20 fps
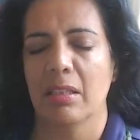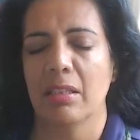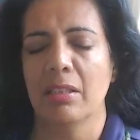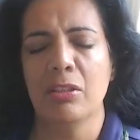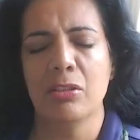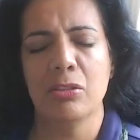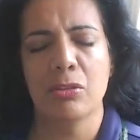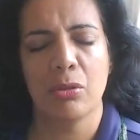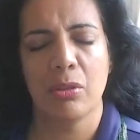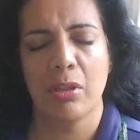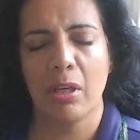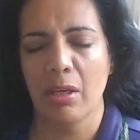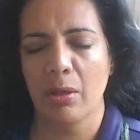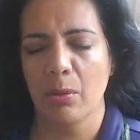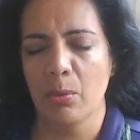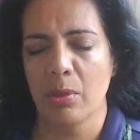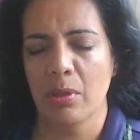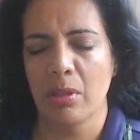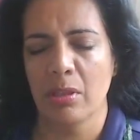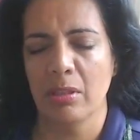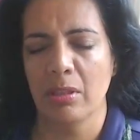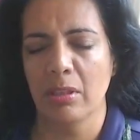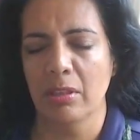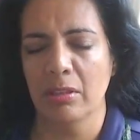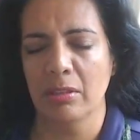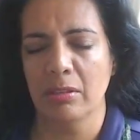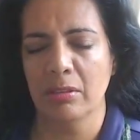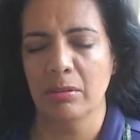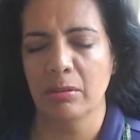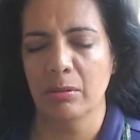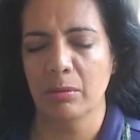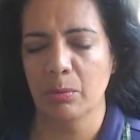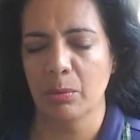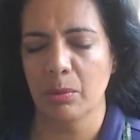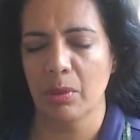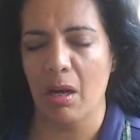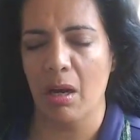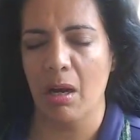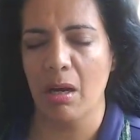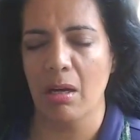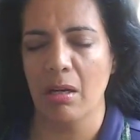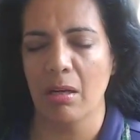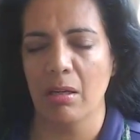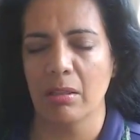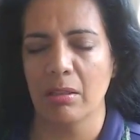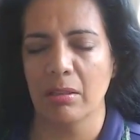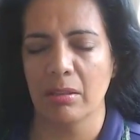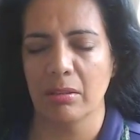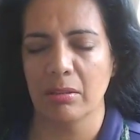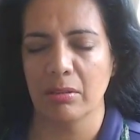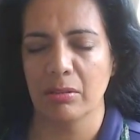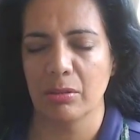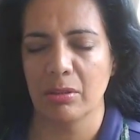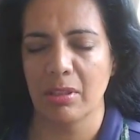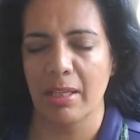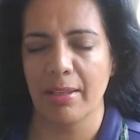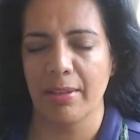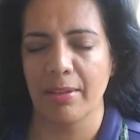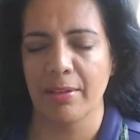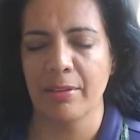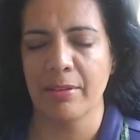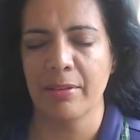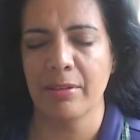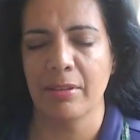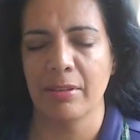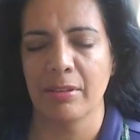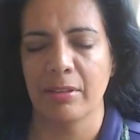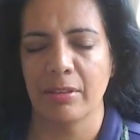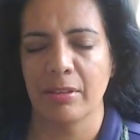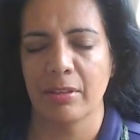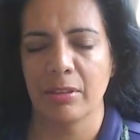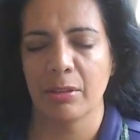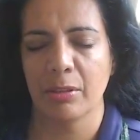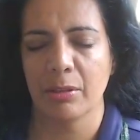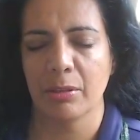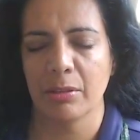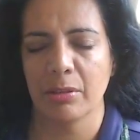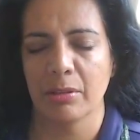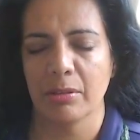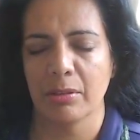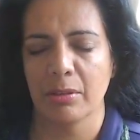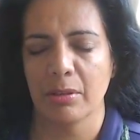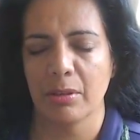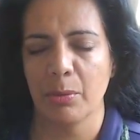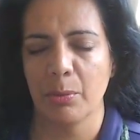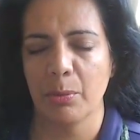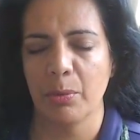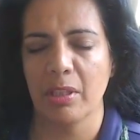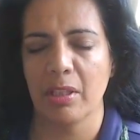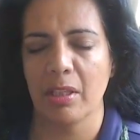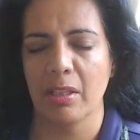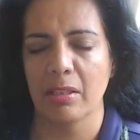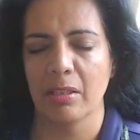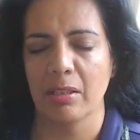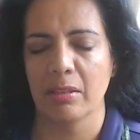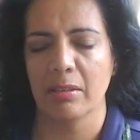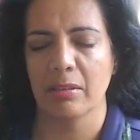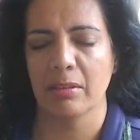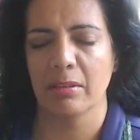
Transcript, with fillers: And it's okay, we are here, we are together. We can